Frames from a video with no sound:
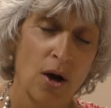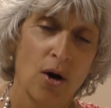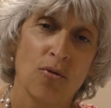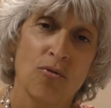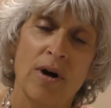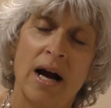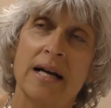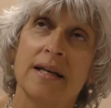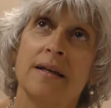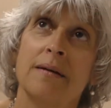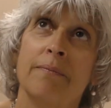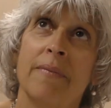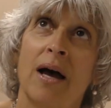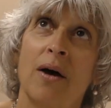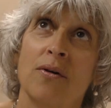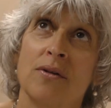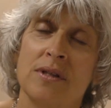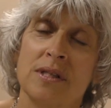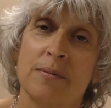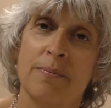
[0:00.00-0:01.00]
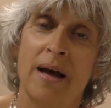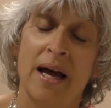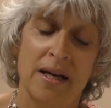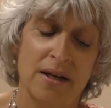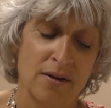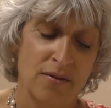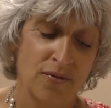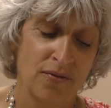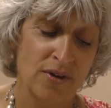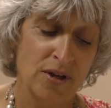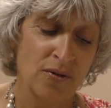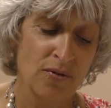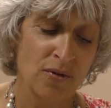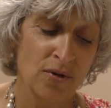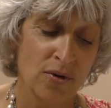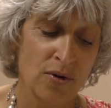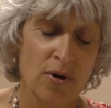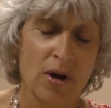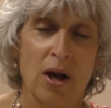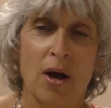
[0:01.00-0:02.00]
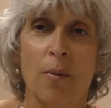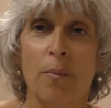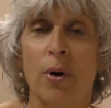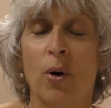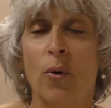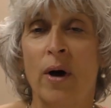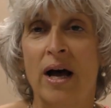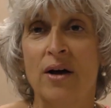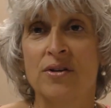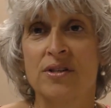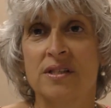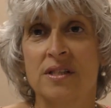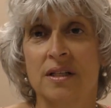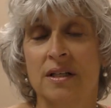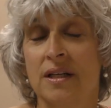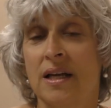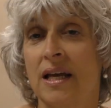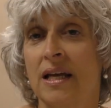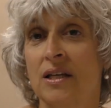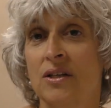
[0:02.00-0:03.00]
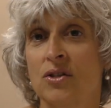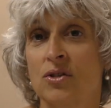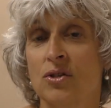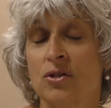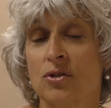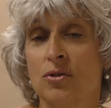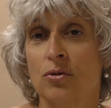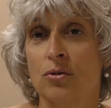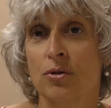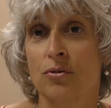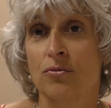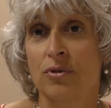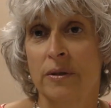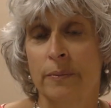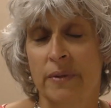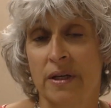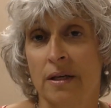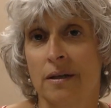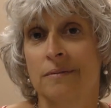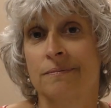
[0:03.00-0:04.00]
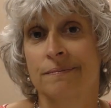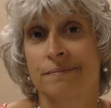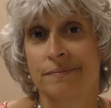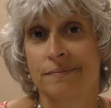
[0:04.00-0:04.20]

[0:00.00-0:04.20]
Rocky Mountain spotted fever, Powassan, and tularemia.